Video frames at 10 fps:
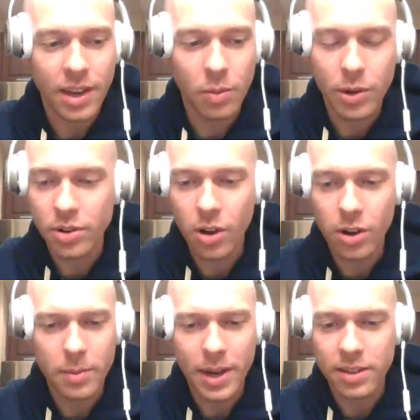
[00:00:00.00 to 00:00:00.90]
And we were
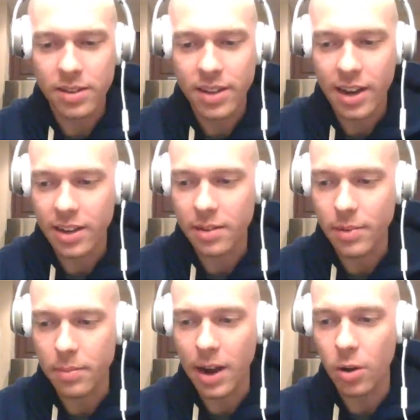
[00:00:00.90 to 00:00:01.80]
talking about this kind of,
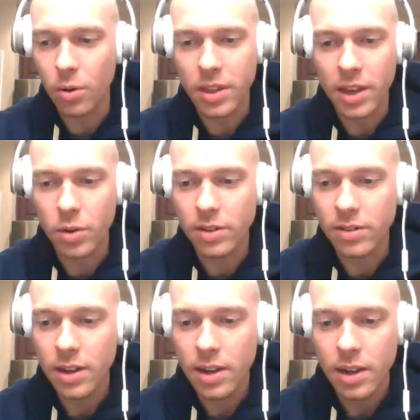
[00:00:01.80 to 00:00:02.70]
and my whole thing
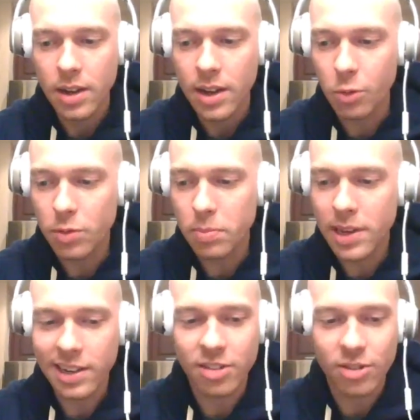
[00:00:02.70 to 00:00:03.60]
was, it would
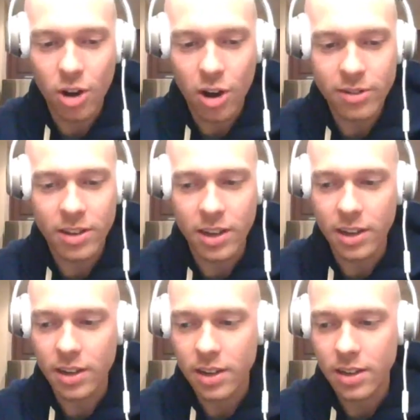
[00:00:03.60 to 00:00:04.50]
be
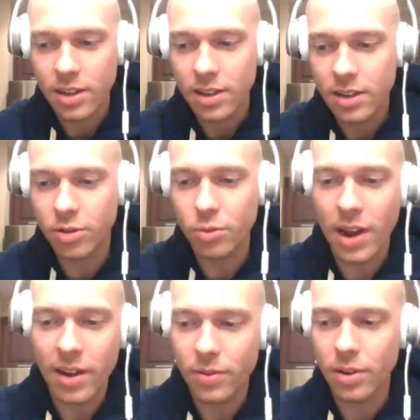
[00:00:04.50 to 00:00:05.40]
exhausting to
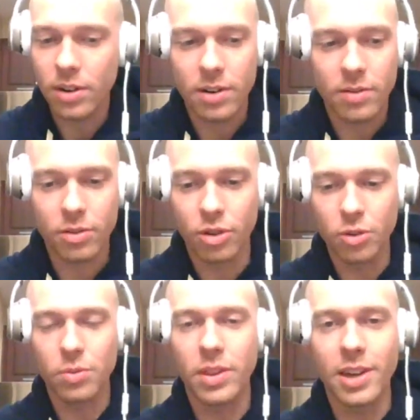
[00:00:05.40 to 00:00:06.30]
ever
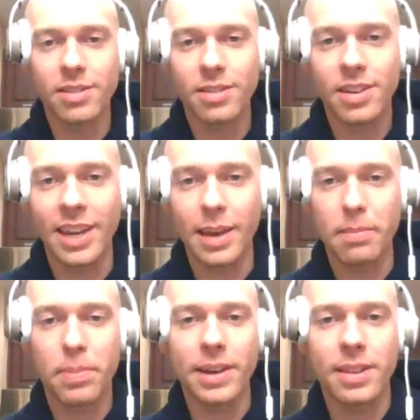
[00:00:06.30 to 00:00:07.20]
do this and
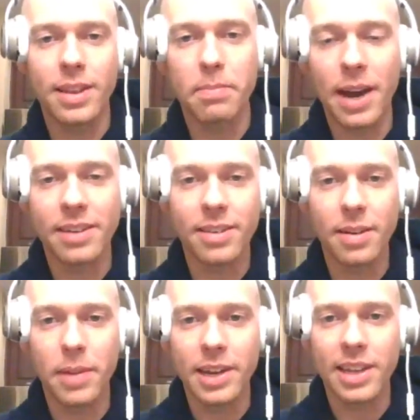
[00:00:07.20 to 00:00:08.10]
get picked up by
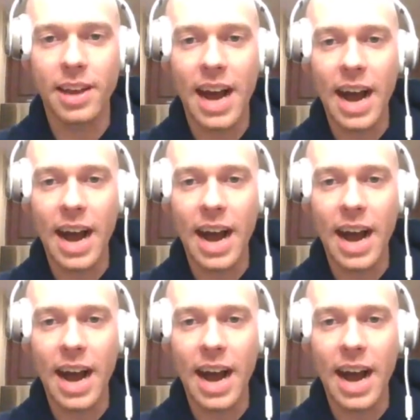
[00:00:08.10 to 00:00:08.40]
somebody that